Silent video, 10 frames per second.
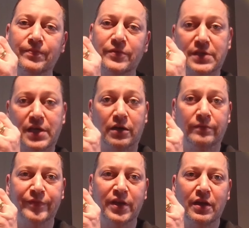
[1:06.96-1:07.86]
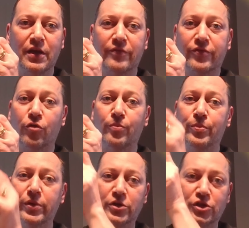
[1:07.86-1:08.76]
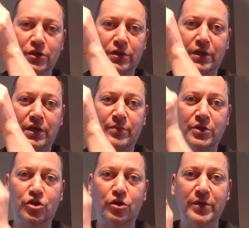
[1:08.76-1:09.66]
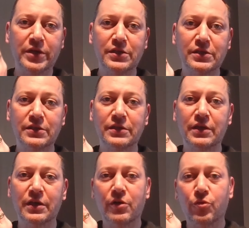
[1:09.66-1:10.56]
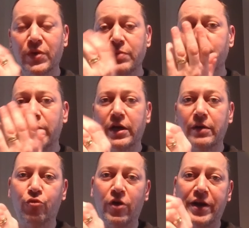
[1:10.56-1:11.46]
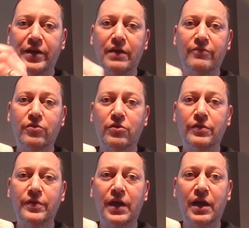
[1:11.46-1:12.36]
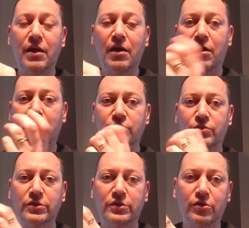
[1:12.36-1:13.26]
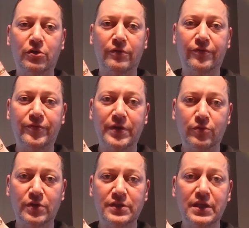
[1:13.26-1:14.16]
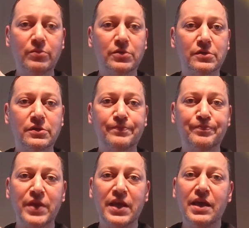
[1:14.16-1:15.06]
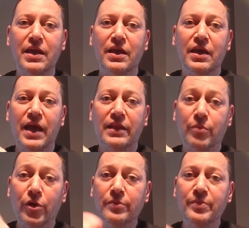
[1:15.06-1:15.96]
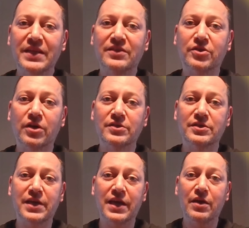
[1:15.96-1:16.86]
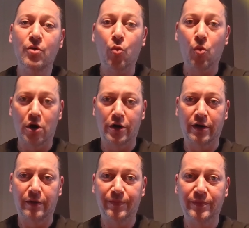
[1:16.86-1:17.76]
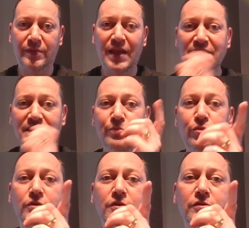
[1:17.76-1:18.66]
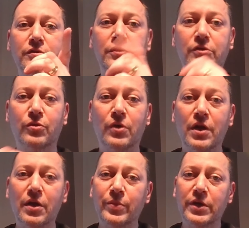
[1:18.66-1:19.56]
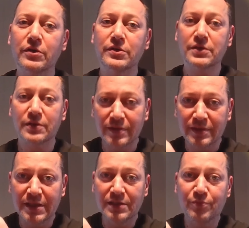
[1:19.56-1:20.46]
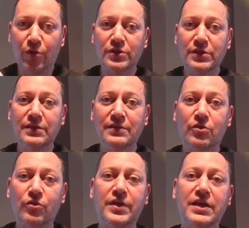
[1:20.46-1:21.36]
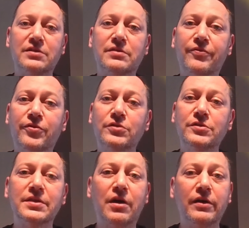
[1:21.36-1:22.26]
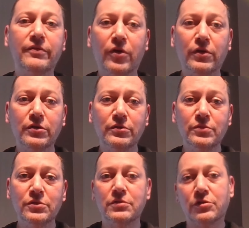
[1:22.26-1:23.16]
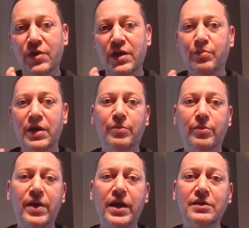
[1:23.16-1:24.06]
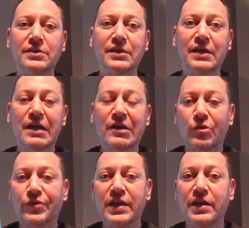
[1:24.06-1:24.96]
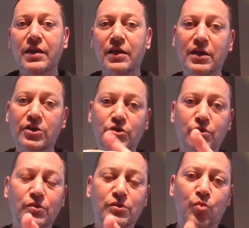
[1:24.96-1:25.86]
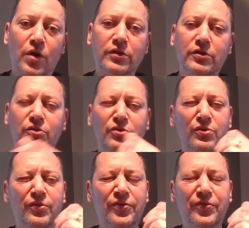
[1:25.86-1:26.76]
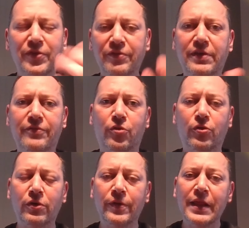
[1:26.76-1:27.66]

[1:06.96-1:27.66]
Saga from publisher Image Comics, written by Brian K. Vaughan and artwork of Fiona Staples. At the bottom, it does say one. That's important to know because this box set contains the first 9 volumes, the trade paperbacks, containing issues 1 to 54.